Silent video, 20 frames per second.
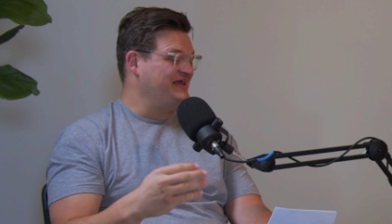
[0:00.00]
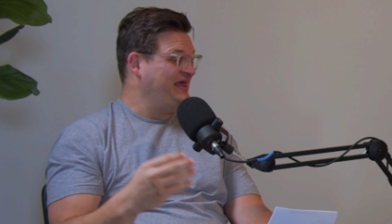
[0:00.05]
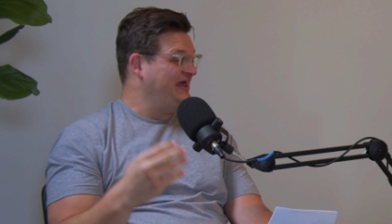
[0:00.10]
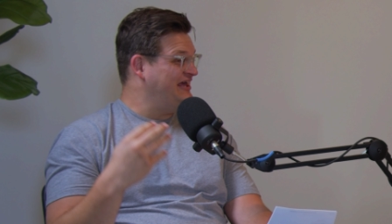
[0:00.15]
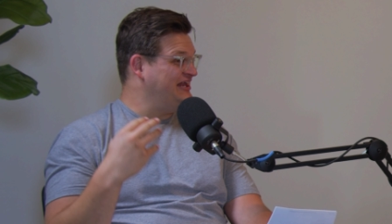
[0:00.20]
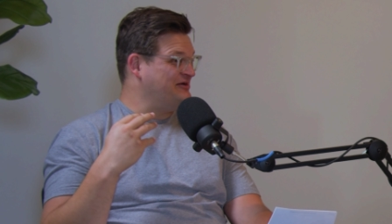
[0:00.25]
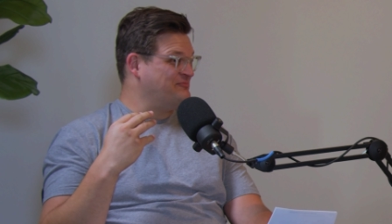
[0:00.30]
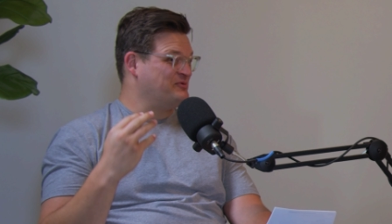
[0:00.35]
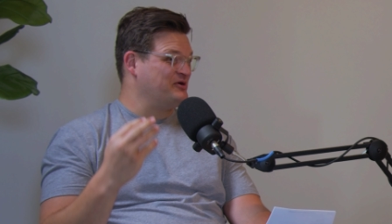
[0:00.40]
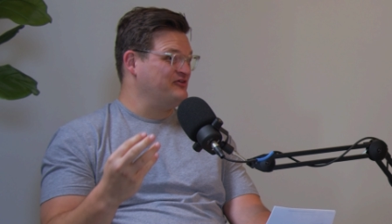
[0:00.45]

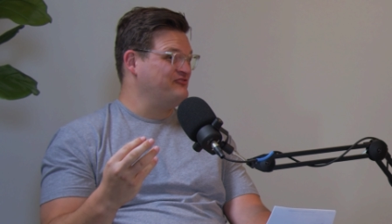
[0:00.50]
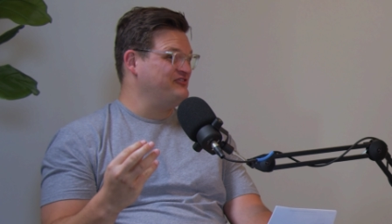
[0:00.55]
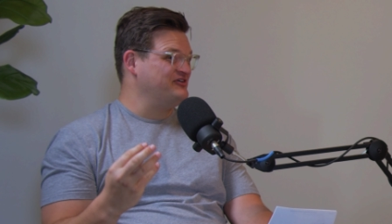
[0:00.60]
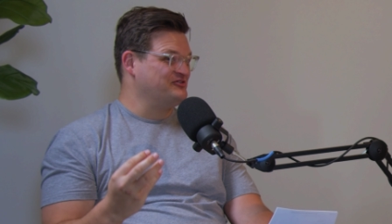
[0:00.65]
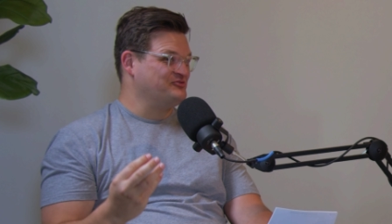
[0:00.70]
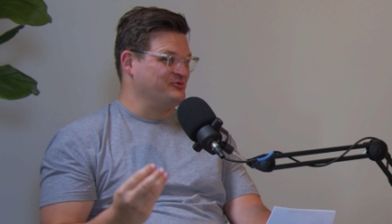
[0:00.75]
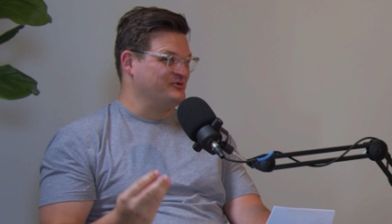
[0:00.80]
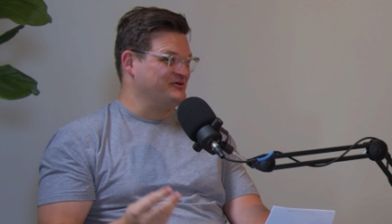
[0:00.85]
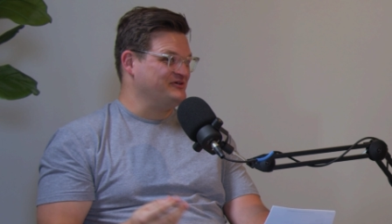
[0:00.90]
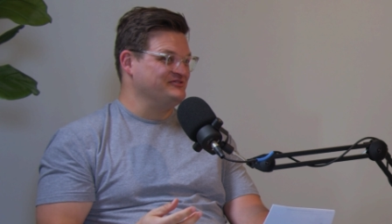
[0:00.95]
in a
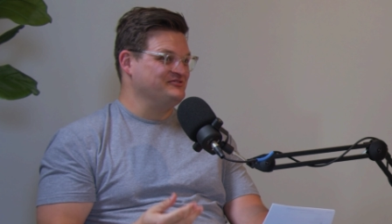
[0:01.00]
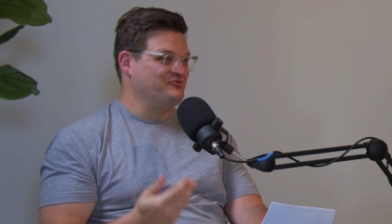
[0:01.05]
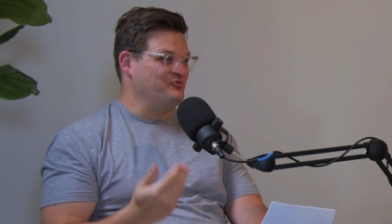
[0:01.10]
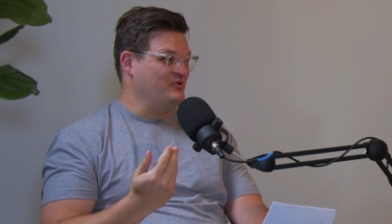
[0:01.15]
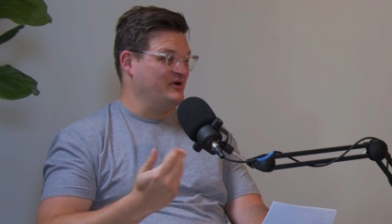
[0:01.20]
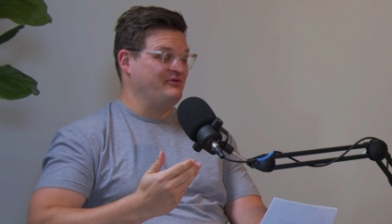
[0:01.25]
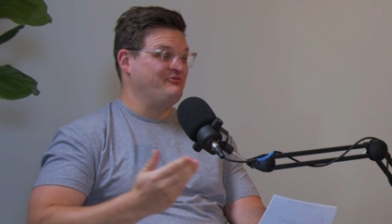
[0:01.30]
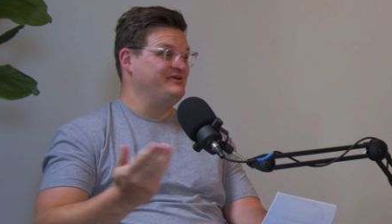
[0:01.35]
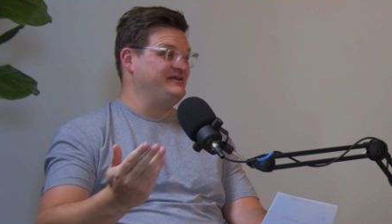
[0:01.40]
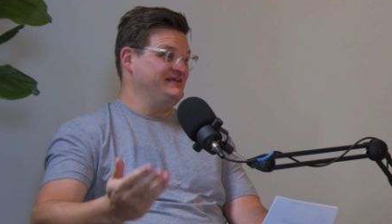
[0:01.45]
perfect world,
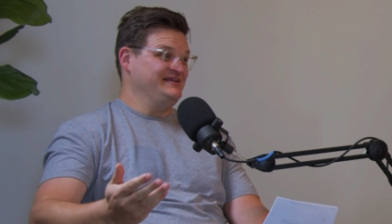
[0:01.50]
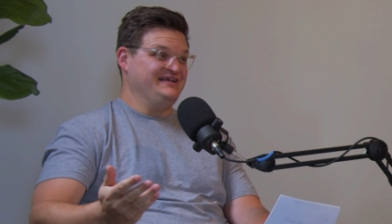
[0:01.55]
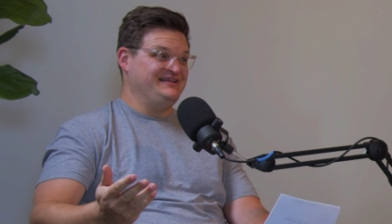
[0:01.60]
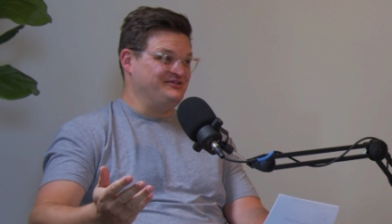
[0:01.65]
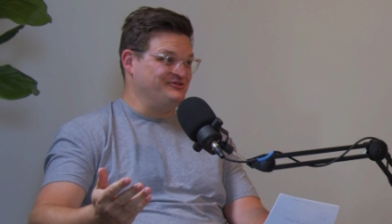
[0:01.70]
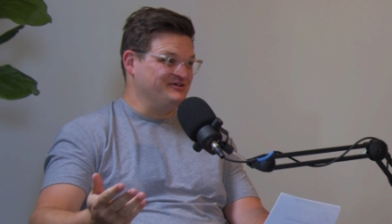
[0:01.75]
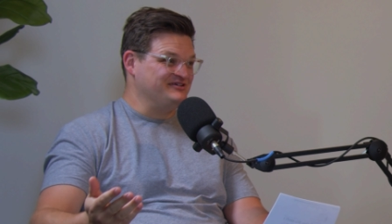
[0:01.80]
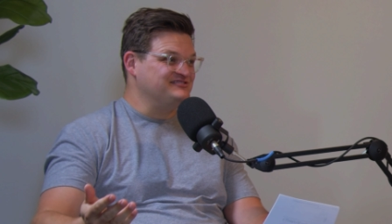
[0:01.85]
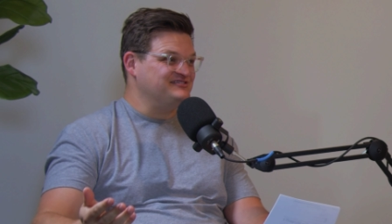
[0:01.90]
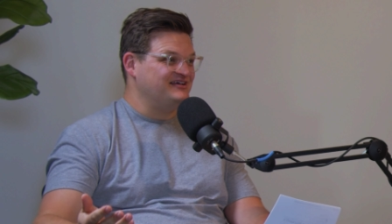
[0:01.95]
we wouldn't need
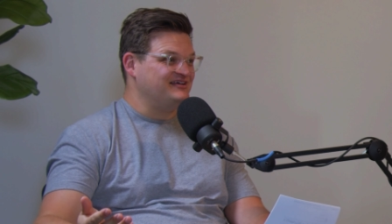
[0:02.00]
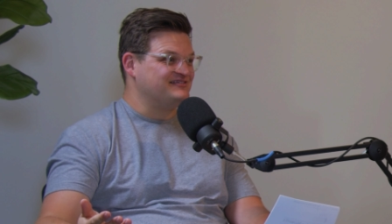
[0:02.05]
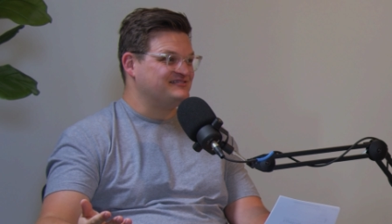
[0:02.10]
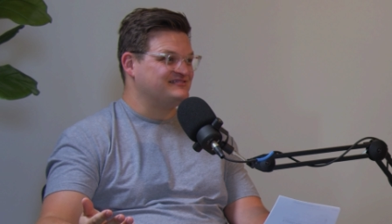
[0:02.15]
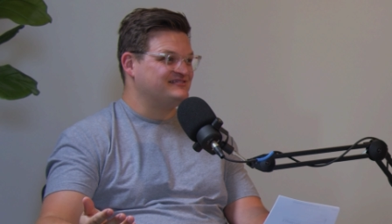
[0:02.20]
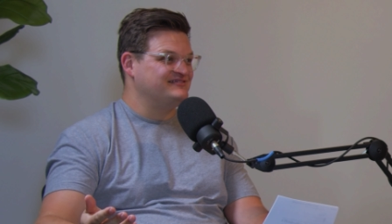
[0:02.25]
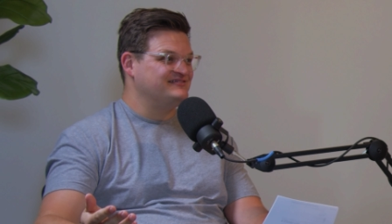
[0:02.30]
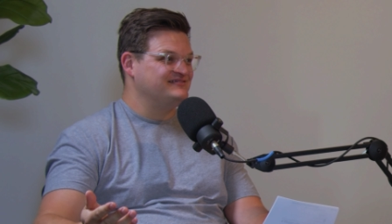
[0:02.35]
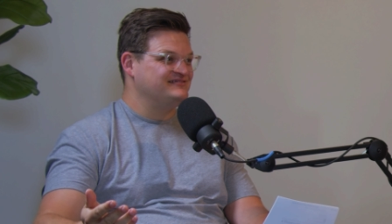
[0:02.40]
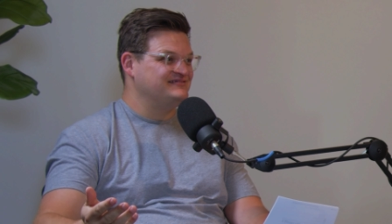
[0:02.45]
to
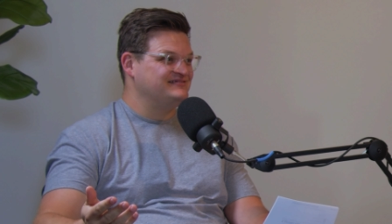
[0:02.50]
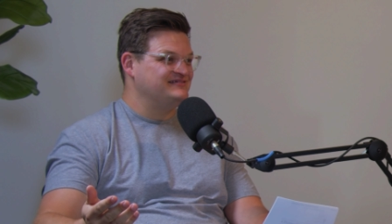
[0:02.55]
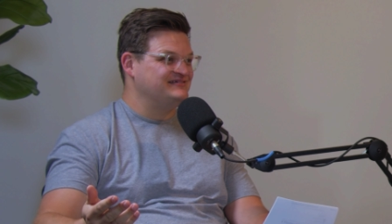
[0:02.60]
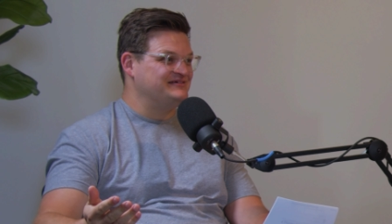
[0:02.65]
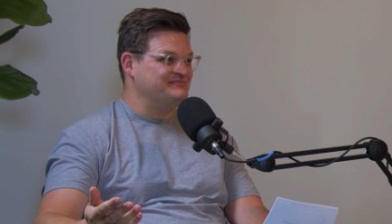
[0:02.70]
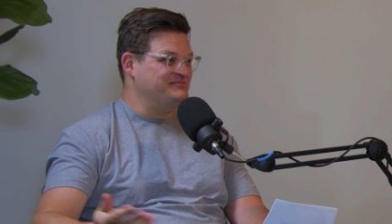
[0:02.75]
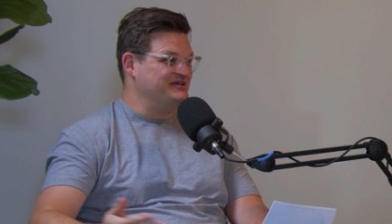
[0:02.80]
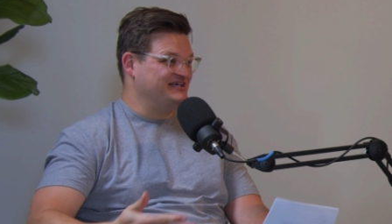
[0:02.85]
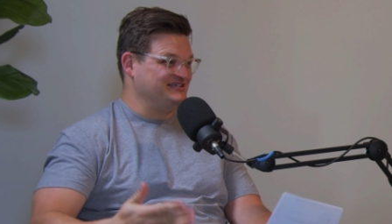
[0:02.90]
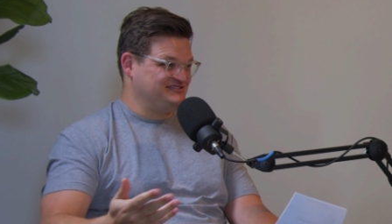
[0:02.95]
exist. Right.
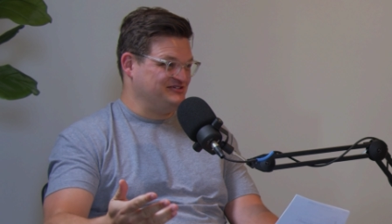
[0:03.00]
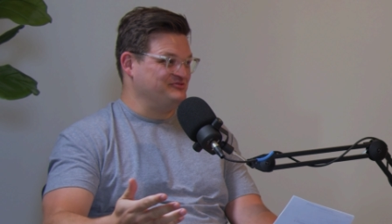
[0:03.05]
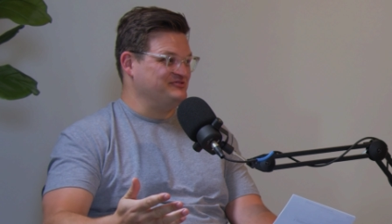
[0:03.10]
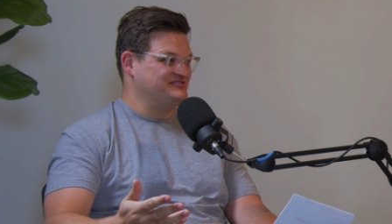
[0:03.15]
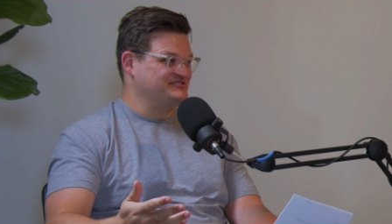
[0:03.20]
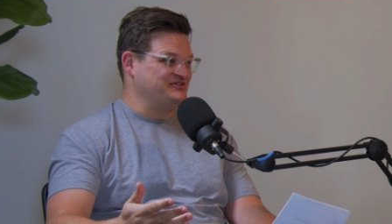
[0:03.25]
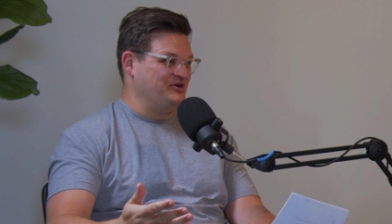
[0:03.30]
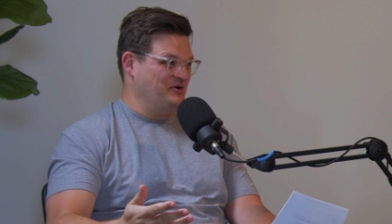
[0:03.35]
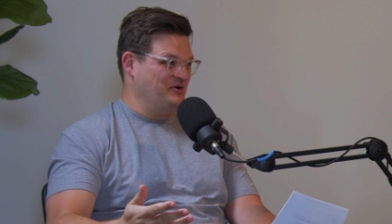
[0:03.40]
Because it was so